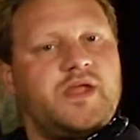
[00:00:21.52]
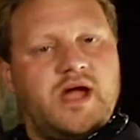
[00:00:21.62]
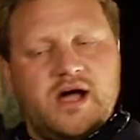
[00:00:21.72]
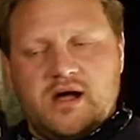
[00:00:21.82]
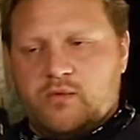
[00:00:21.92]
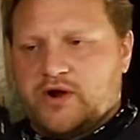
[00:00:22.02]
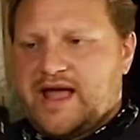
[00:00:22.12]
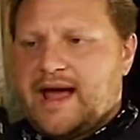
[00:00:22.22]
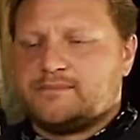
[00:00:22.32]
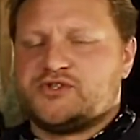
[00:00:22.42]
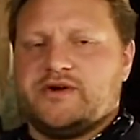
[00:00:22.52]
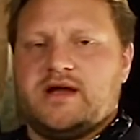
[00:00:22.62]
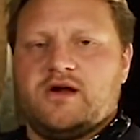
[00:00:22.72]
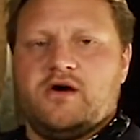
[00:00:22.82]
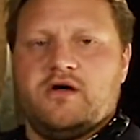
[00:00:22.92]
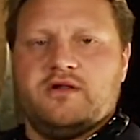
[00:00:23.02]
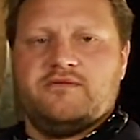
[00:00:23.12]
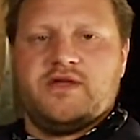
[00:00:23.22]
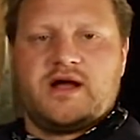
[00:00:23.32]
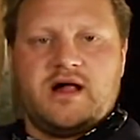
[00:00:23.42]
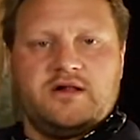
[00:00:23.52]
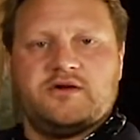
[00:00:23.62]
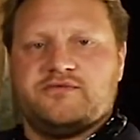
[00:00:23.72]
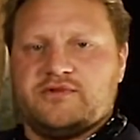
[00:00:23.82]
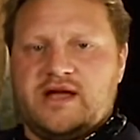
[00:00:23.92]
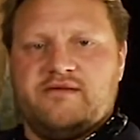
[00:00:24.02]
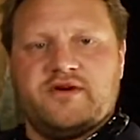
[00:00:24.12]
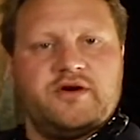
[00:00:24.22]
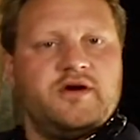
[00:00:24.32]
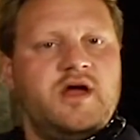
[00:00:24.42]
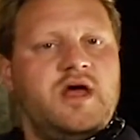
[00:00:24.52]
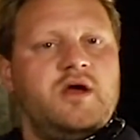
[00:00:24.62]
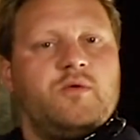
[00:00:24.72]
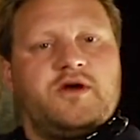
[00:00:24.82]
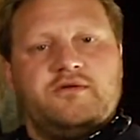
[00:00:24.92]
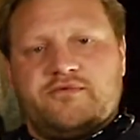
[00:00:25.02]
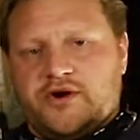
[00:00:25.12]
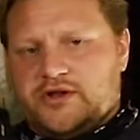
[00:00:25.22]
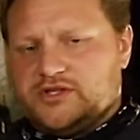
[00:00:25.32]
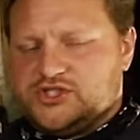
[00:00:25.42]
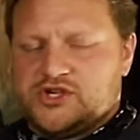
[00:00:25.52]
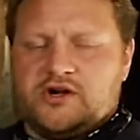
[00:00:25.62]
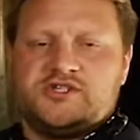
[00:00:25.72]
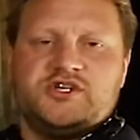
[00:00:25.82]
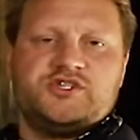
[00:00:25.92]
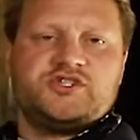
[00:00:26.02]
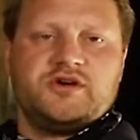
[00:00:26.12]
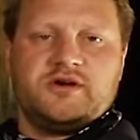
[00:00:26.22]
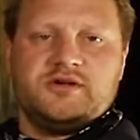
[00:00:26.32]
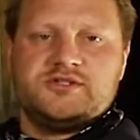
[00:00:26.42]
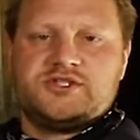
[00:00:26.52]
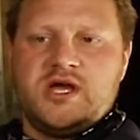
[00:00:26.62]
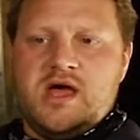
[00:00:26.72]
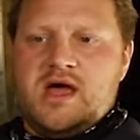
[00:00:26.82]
Uh, we're capturing all of the color, flavor. We're converting the starch into sugars